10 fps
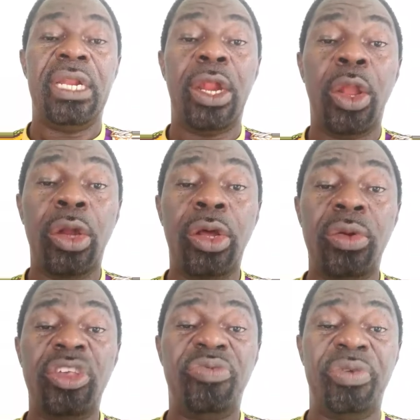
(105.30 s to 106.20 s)
The Lord
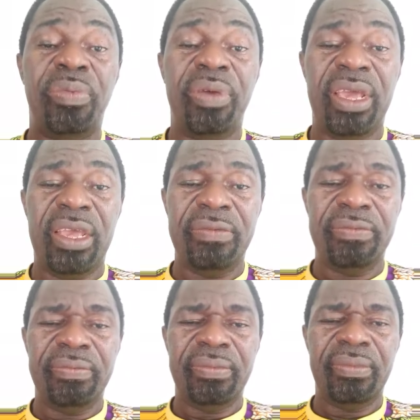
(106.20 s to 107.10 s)
always prepare
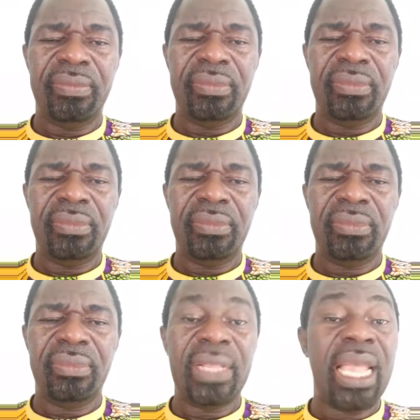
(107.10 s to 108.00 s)

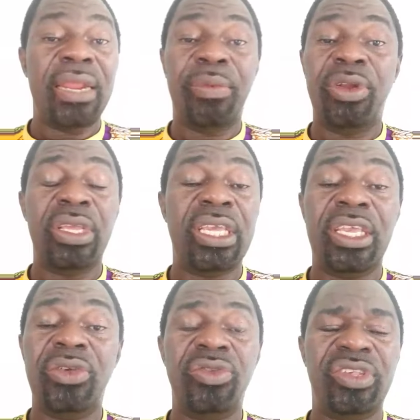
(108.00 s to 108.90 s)
anybody
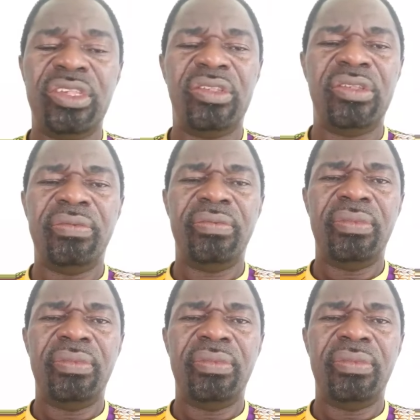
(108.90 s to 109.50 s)
he uses.